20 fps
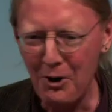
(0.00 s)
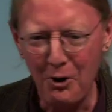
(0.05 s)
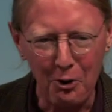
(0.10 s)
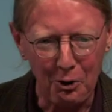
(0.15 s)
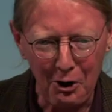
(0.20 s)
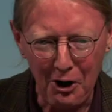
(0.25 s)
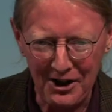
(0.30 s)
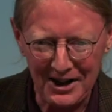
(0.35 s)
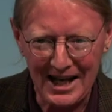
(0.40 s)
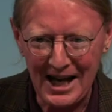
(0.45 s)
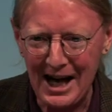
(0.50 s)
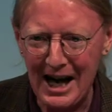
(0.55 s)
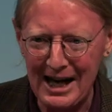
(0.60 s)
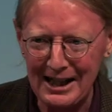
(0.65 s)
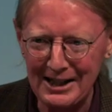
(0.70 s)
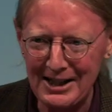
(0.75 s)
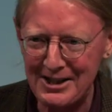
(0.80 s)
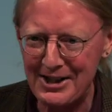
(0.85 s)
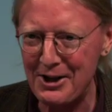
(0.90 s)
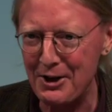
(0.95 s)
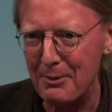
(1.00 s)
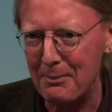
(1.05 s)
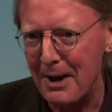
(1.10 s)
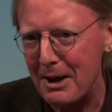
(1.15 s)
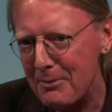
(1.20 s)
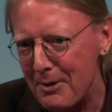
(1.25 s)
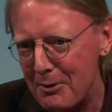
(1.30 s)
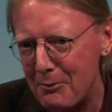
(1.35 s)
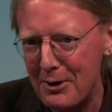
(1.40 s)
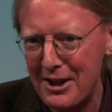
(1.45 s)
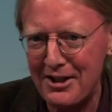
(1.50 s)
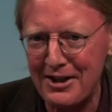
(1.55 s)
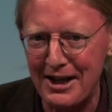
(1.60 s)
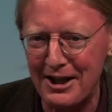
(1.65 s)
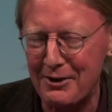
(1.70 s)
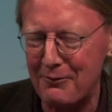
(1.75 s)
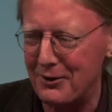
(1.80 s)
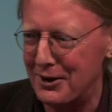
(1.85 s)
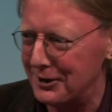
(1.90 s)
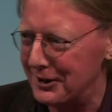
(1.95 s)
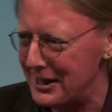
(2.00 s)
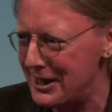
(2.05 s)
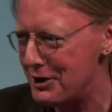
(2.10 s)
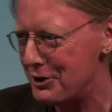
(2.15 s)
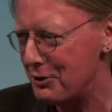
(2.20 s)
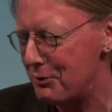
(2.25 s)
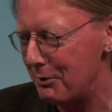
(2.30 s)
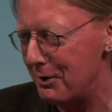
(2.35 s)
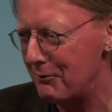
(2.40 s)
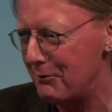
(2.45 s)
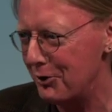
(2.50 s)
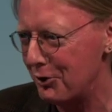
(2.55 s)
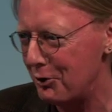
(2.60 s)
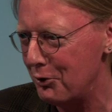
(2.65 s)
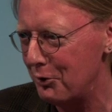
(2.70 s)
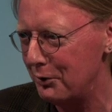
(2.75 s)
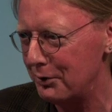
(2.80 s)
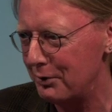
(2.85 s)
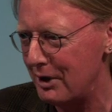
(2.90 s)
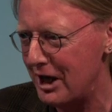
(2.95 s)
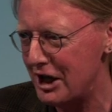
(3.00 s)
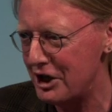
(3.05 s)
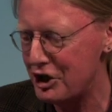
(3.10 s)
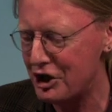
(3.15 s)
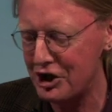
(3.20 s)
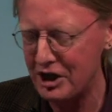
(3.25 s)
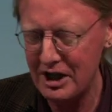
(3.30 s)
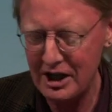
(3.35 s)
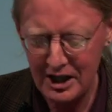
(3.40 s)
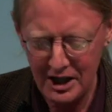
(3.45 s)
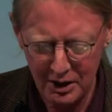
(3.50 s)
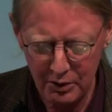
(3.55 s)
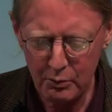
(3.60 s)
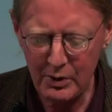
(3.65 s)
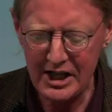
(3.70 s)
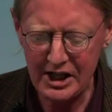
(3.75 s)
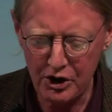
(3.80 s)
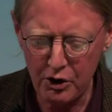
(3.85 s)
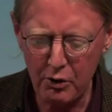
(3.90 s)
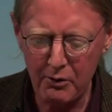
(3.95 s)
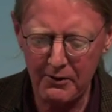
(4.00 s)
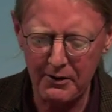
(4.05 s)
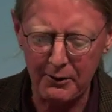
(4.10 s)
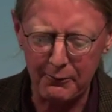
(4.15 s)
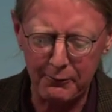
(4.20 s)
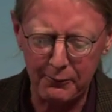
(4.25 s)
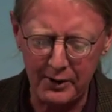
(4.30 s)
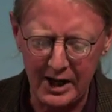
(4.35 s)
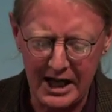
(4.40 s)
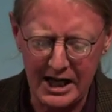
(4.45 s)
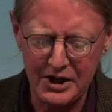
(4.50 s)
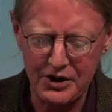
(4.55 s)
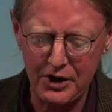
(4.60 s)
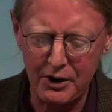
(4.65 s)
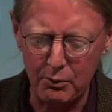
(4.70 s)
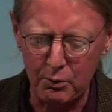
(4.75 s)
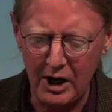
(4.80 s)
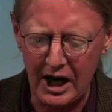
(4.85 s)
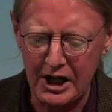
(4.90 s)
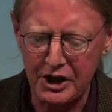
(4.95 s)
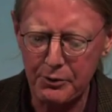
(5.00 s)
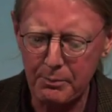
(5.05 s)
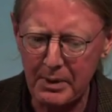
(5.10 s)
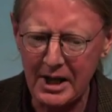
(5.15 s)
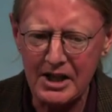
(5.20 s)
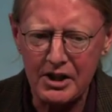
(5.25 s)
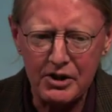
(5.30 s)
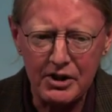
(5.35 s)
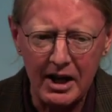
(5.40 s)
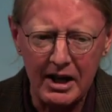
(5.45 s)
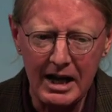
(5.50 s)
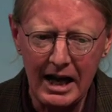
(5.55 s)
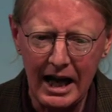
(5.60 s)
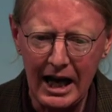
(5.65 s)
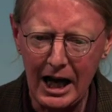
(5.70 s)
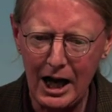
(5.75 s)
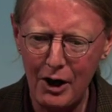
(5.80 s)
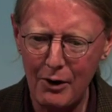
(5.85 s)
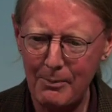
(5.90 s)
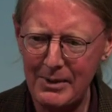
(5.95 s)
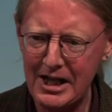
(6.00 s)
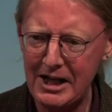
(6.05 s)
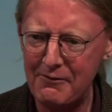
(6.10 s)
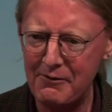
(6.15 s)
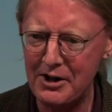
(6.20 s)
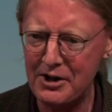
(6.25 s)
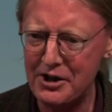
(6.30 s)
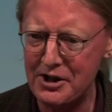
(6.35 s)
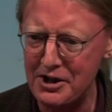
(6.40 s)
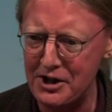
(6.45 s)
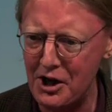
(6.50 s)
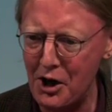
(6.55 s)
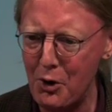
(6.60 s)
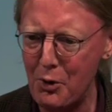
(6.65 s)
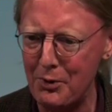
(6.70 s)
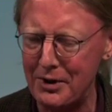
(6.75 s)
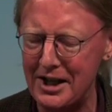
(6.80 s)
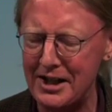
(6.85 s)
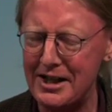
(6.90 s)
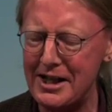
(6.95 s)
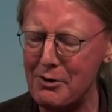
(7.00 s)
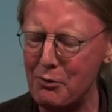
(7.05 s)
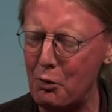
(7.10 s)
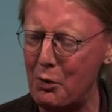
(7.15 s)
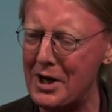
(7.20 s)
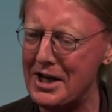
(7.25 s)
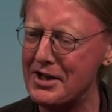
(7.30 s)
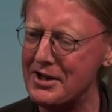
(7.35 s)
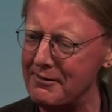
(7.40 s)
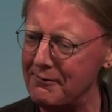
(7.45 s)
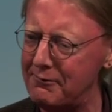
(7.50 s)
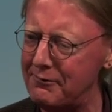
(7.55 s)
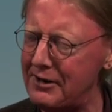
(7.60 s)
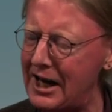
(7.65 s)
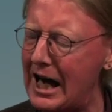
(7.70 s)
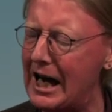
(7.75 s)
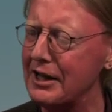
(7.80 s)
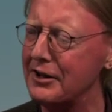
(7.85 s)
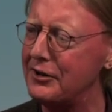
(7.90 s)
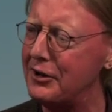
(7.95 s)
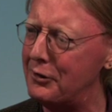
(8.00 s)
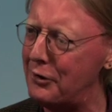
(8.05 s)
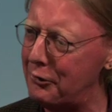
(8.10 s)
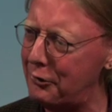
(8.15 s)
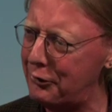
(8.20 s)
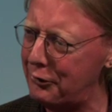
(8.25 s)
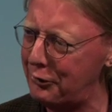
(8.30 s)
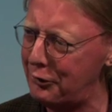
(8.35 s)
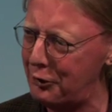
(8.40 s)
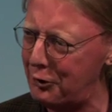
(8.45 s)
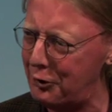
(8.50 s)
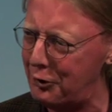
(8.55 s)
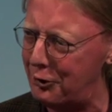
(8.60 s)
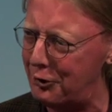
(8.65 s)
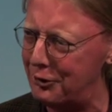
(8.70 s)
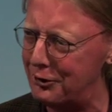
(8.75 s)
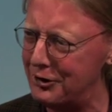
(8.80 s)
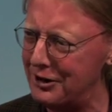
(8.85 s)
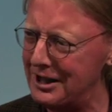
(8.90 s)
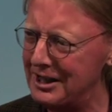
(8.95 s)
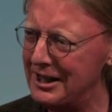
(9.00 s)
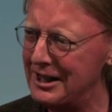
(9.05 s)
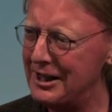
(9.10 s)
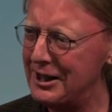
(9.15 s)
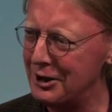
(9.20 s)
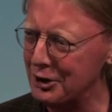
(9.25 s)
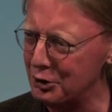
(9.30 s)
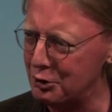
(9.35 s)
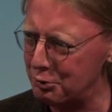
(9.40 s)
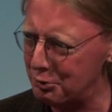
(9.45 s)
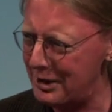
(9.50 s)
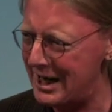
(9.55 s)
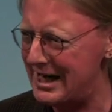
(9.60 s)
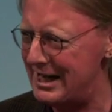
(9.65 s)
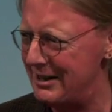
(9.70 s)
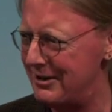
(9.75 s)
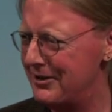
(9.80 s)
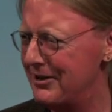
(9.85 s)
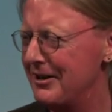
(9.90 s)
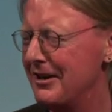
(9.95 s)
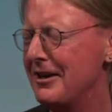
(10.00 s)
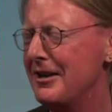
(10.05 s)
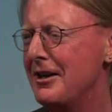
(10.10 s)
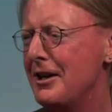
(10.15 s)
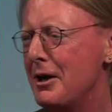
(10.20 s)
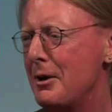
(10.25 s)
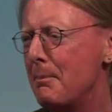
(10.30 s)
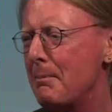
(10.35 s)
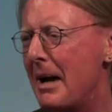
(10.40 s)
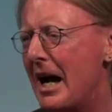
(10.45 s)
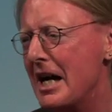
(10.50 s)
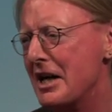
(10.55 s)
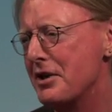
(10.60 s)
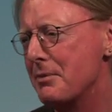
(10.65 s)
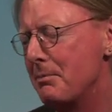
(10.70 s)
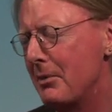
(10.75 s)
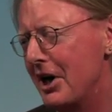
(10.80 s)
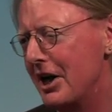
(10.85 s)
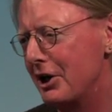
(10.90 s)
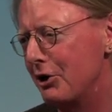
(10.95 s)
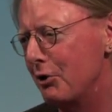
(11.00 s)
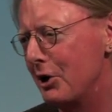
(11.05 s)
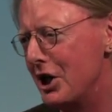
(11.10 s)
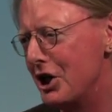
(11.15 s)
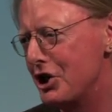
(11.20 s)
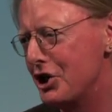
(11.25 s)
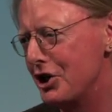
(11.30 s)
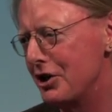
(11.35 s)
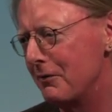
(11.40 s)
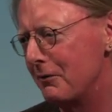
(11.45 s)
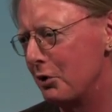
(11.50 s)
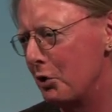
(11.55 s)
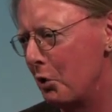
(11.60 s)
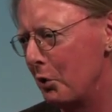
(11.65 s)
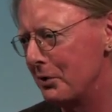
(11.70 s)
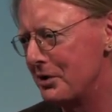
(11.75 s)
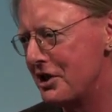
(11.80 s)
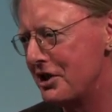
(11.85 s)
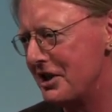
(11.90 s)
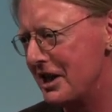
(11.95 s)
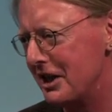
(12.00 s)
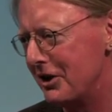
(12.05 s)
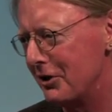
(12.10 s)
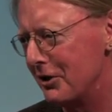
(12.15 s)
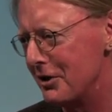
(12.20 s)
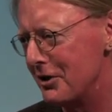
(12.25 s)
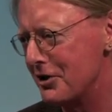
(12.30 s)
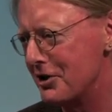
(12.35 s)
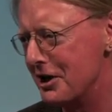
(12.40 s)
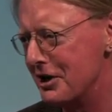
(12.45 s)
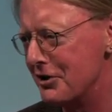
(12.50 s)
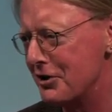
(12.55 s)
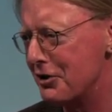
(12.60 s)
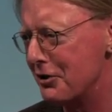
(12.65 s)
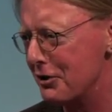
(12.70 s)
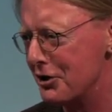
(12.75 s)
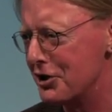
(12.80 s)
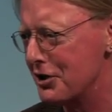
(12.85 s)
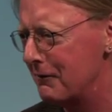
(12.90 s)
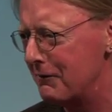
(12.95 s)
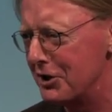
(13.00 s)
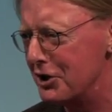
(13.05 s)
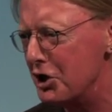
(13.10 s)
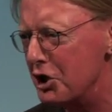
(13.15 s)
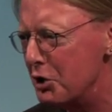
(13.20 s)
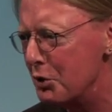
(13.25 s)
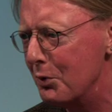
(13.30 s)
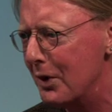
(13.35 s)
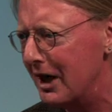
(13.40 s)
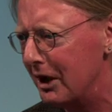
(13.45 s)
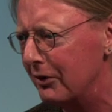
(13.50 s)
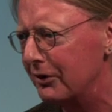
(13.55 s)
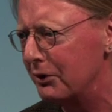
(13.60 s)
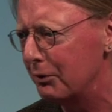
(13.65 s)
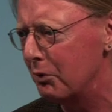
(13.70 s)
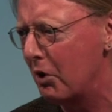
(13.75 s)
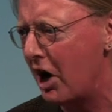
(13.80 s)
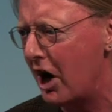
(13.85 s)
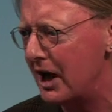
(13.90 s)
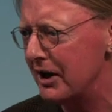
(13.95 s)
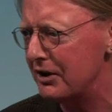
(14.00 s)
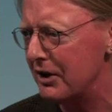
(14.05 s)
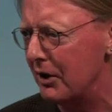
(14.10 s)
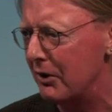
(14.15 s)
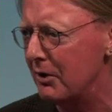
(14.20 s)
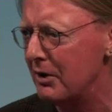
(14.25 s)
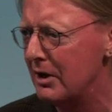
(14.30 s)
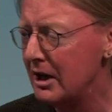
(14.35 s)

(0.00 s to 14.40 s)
Or on the island here, maybe we think of the Leech River Gold Rush. We know the Fraser Rush, but how many of us know that it was, in fact, the third great mass migration of gold seekers in search of a new El Dorado?